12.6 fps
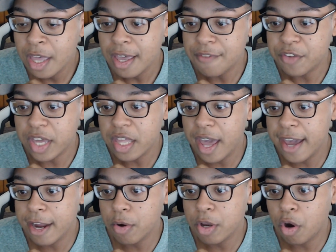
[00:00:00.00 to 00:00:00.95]
If you get
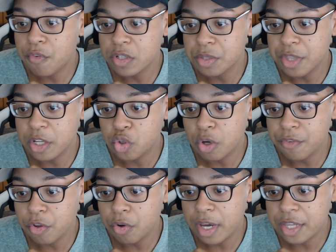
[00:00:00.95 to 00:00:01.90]
angry over something
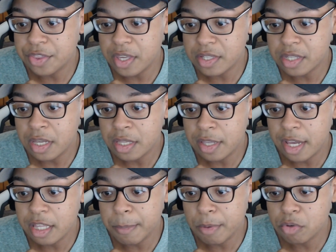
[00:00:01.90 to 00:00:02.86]
trivial like this, the
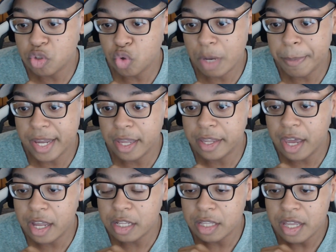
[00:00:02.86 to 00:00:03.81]
enemy will strike back
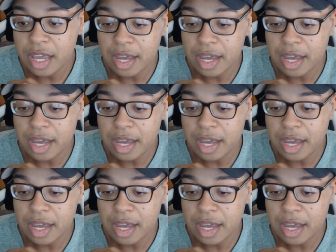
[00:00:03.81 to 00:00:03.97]
again.